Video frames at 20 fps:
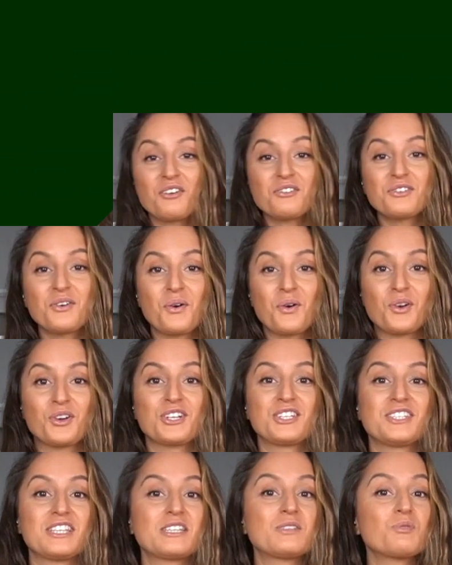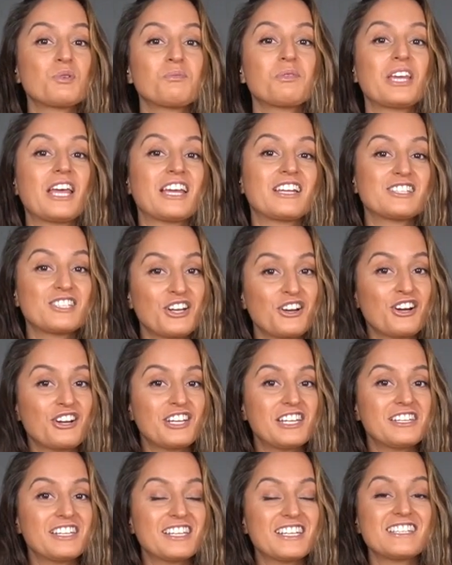Of course, this will be a
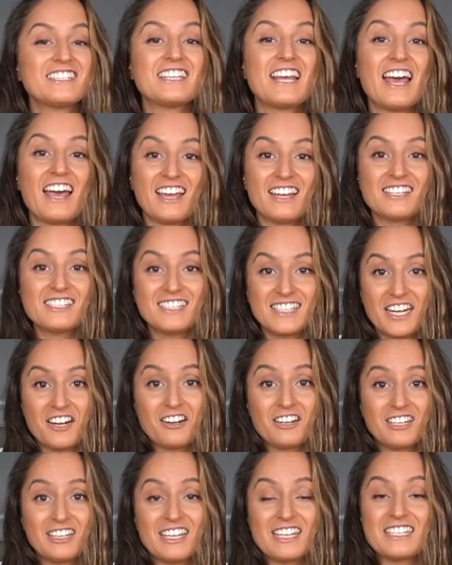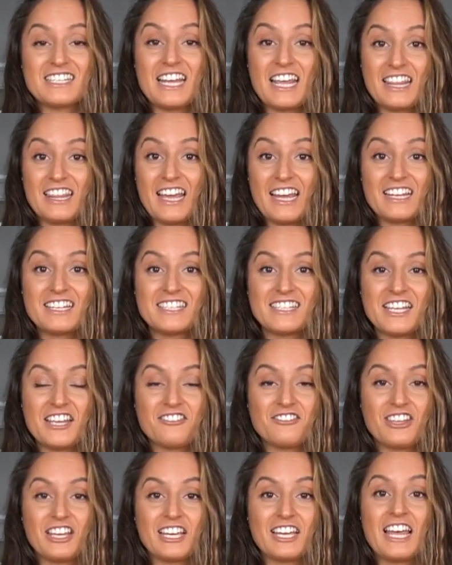turkeyless and dairyless
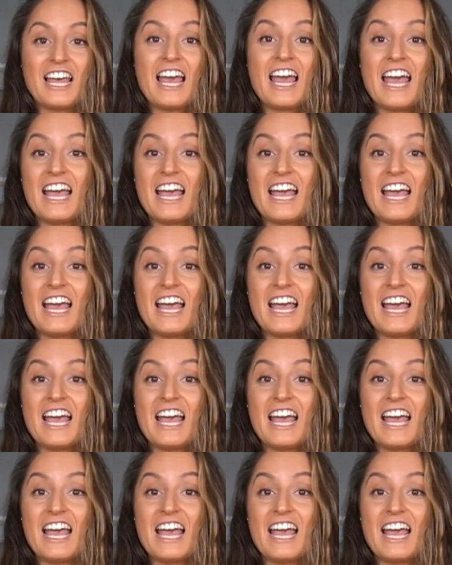Thanksgiving,